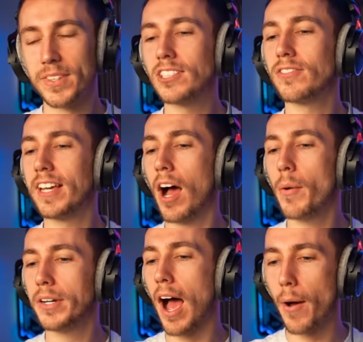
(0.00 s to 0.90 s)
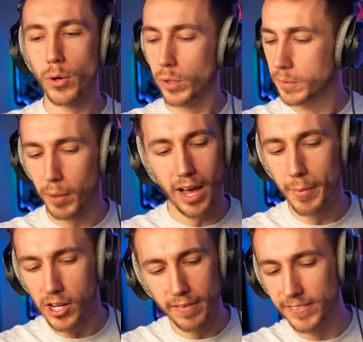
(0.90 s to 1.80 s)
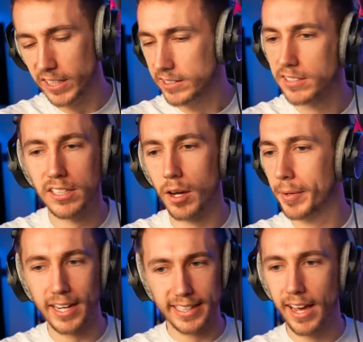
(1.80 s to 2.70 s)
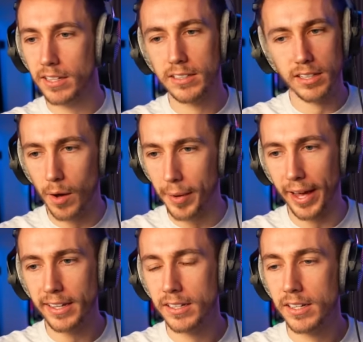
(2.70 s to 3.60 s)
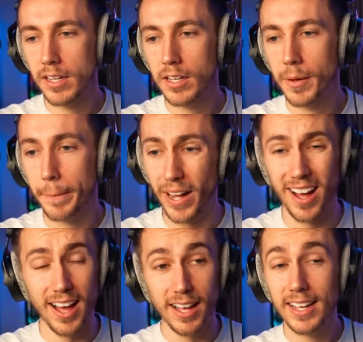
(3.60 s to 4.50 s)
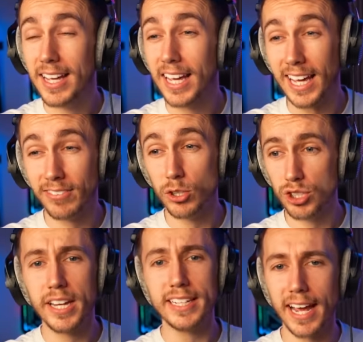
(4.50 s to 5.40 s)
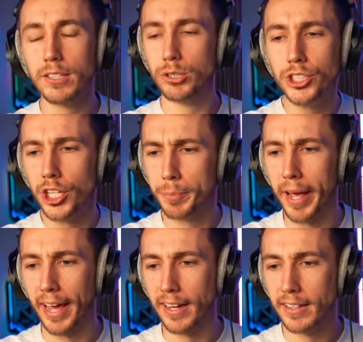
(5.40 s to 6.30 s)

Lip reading: That's the thing. I would always pull out my card first. I'll be like, yeah, I'll pay. But if you said, yeah, you should pay.